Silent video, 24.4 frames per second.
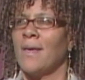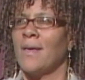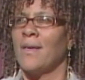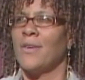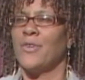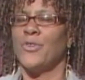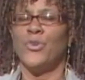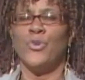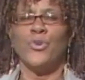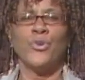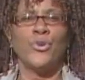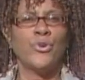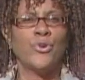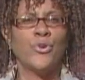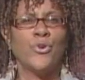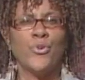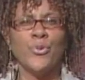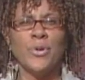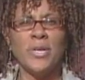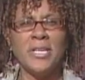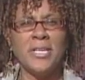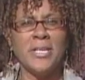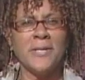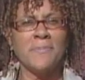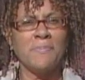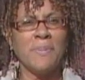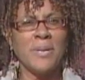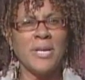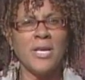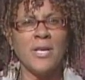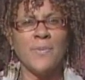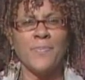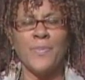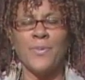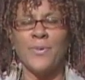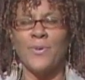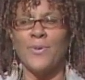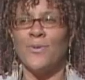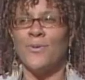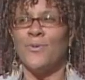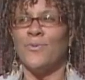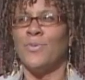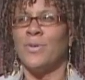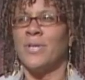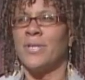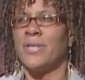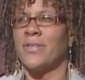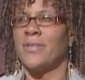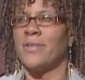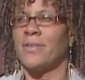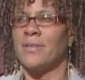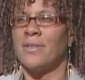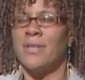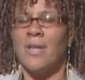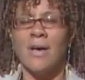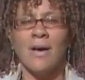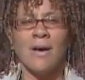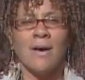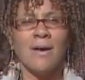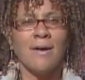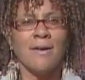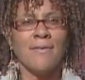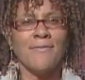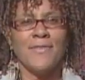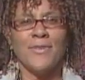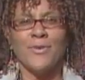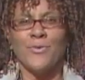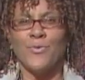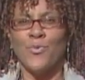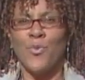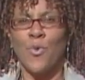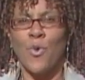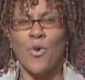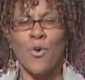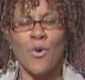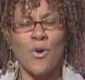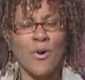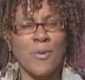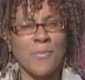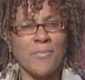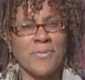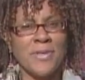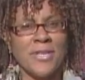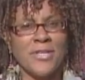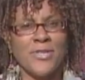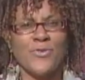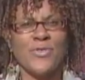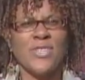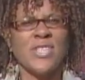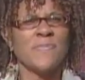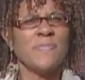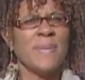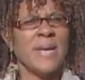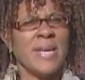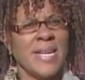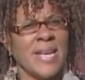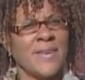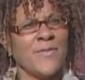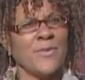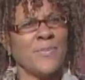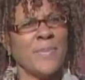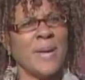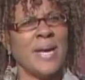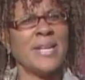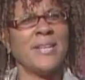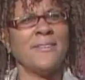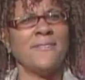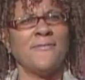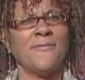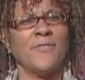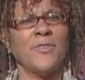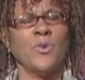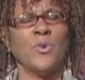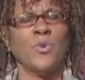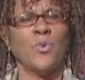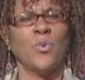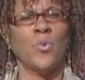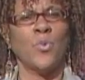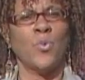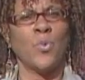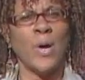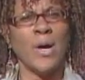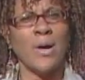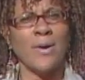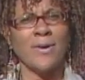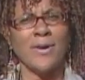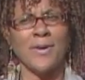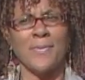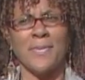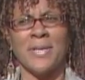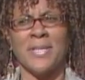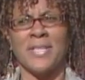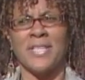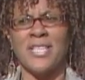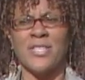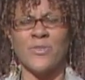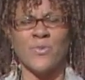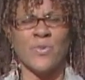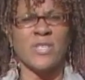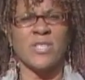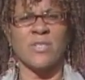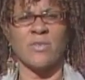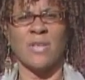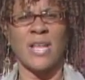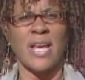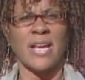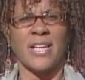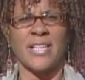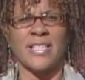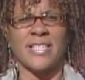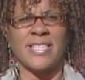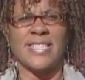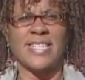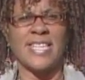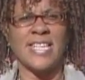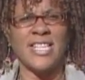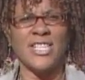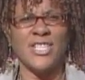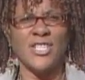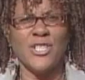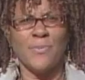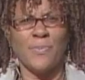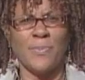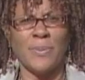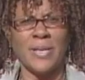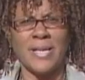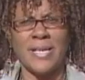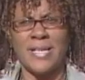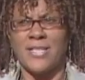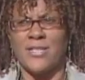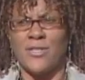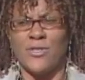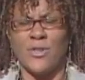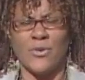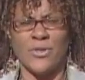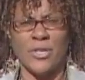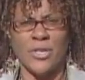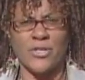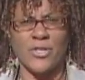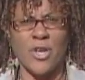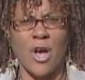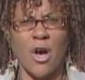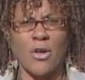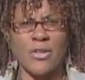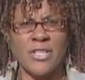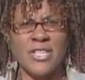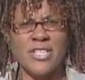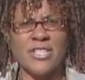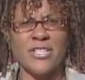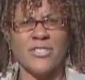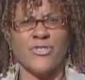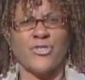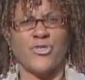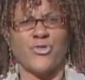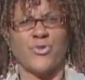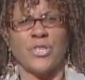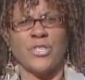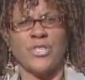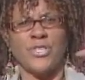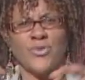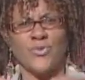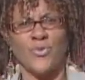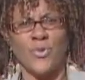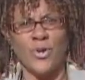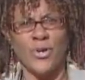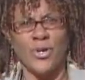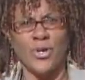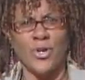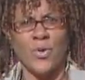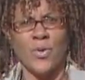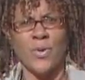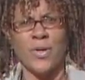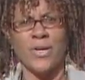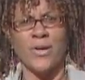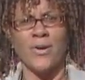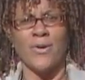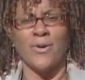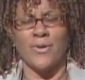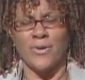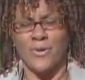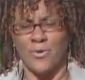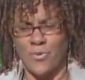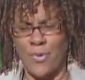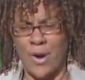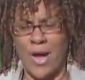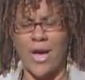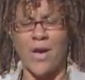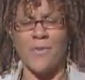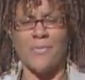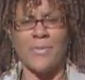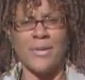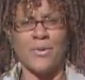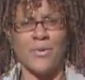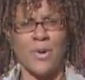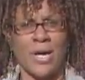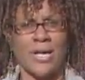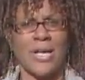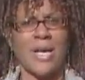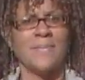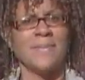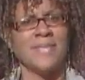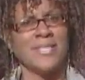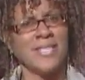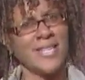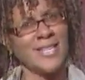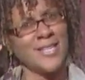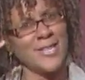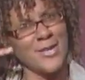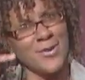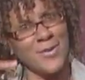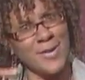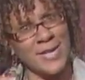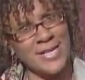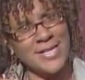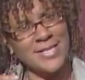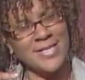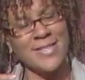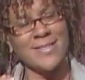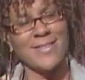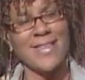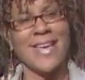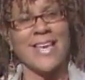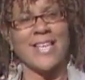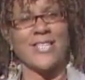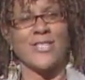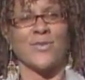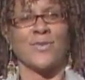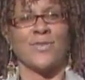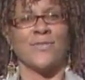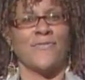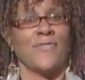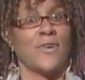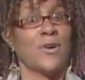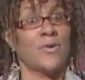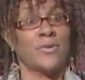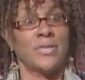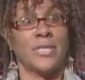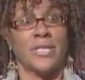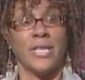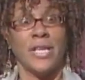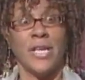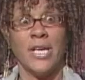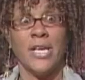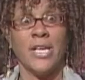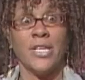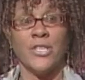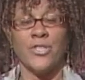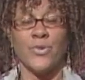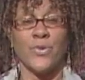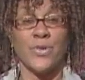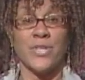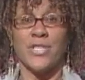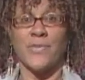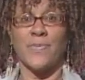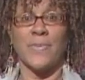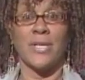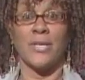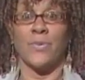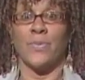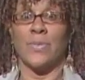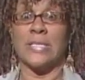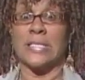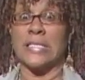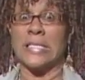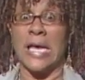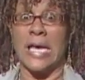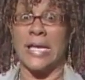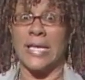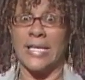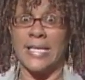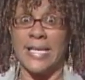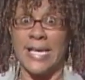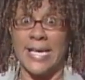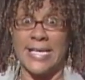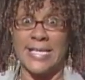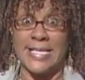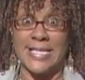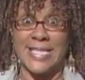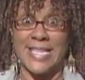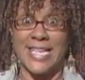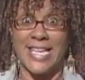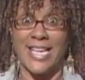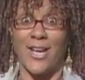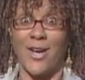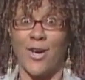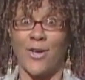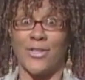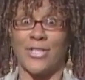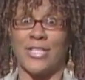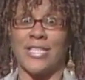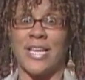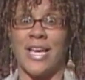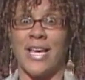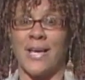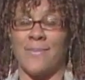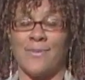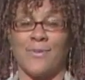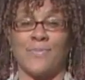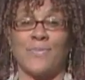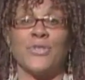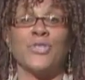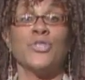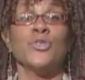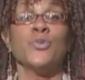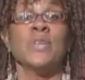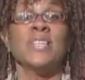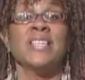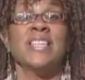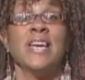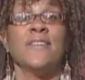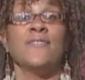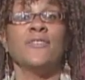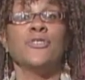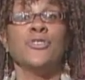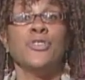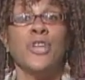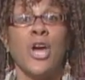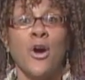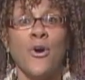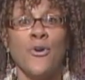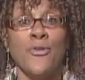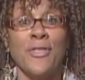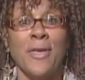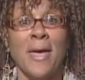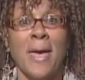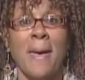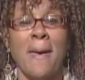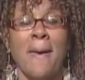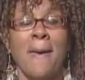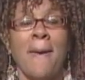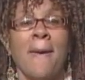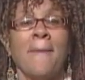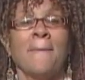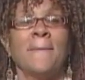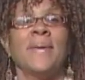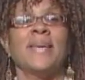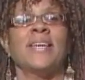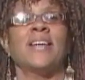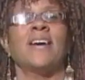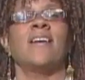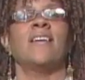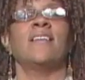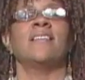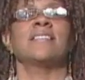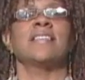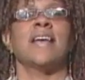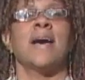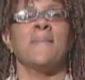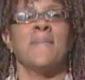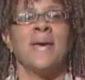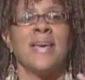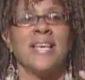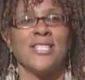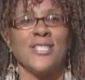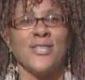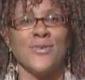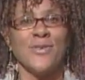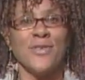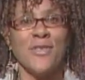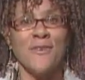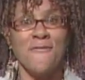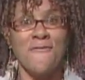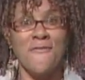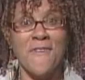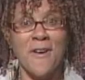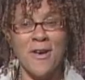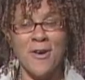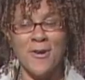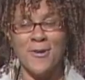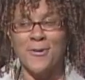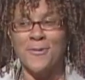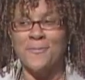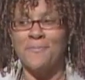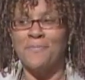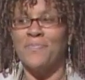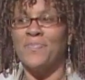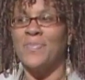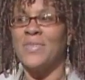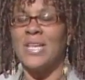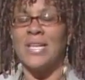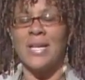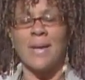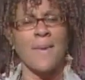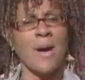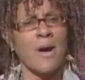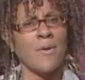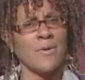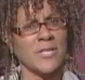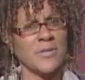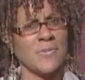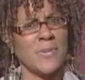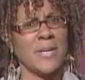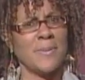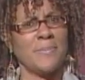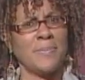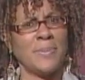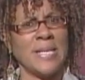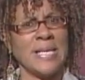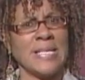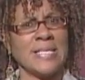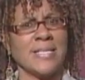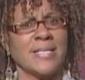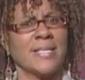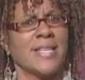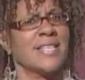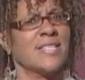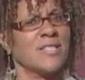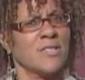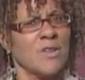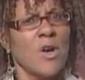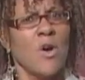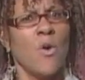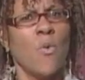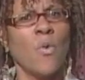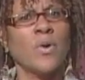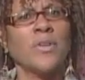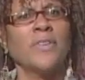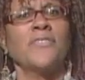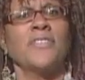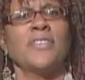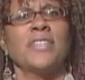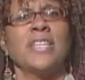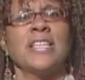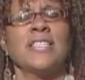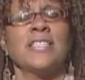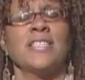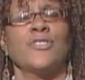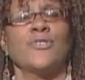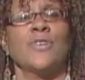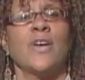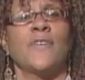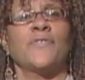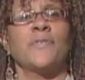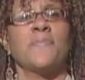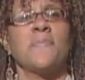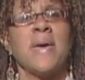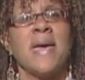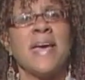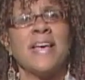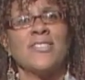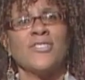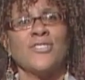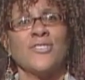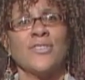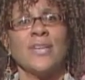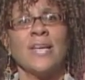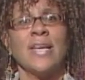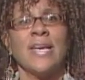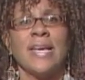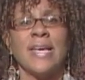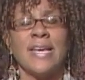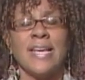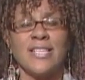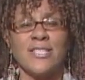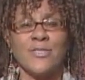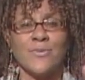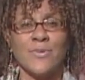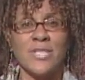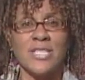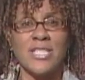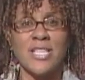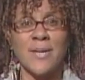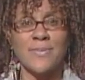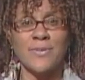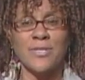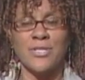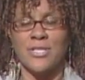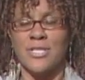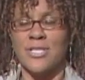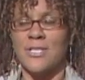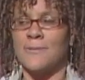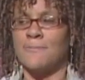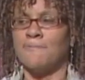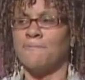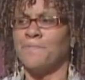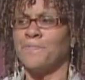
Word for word: you greeted people with love and warmth and you just made everybody feel welcome and this was like a dingy place you know there's all this construction work going on around me while i'm sitting there answering, answering the phone and trust me it was not a nice thing all the time but you would never know that because i'm answering the phone and i'm always being pleasant that's one of the things that you have to master as a receptionist